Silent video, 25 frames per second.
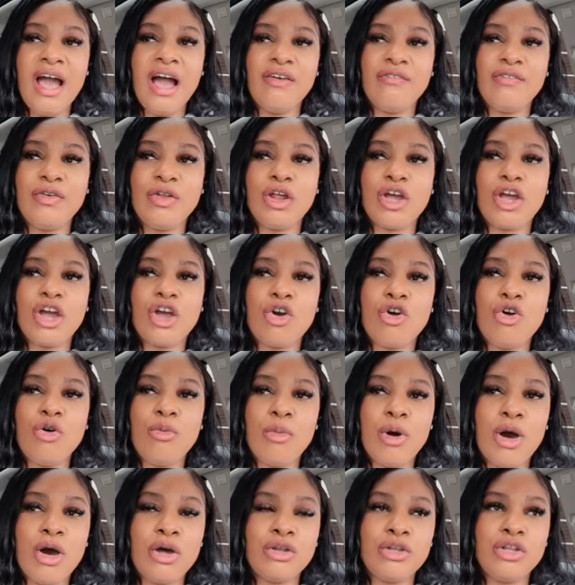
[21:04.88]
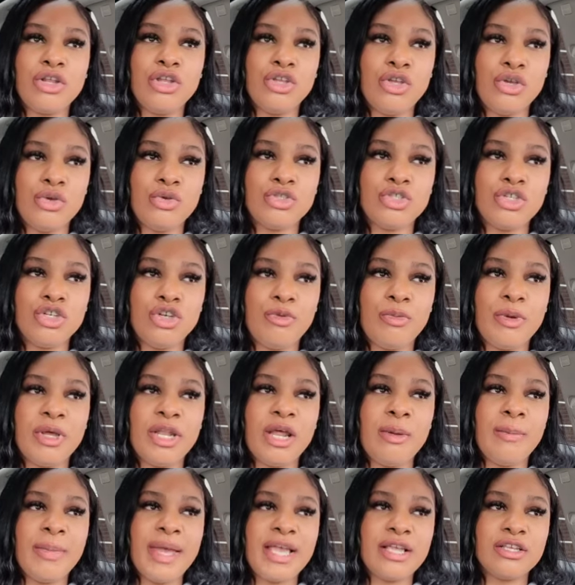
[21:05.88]
I feel like I come on YouTube and
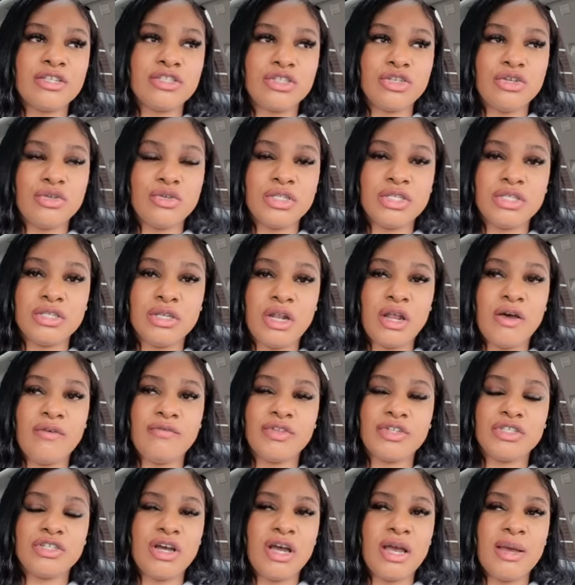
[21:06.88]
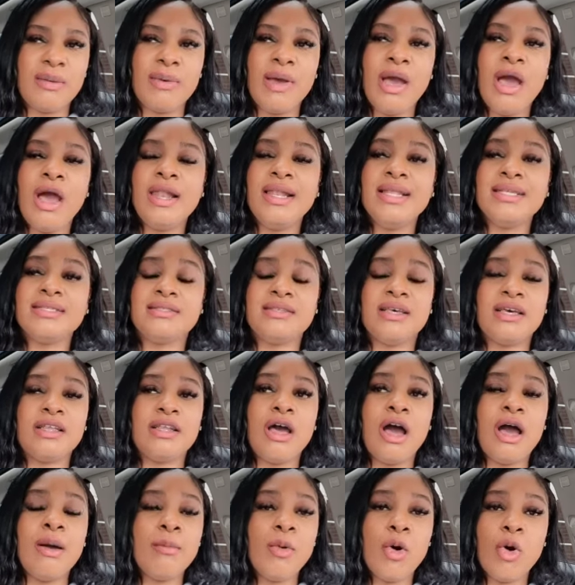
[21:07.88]
I make excuses a lot of the time. Listen,
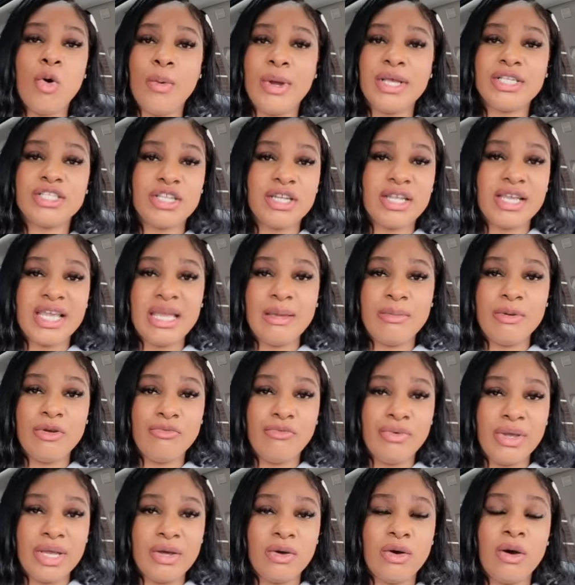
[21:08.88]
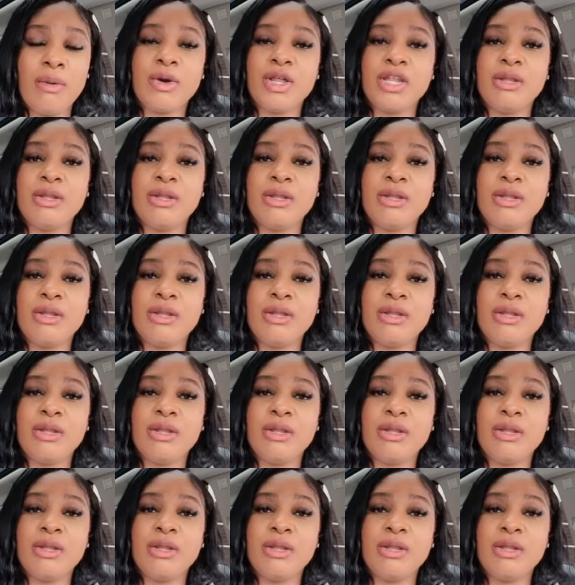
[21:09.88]
I'm always going to keep it real. I'm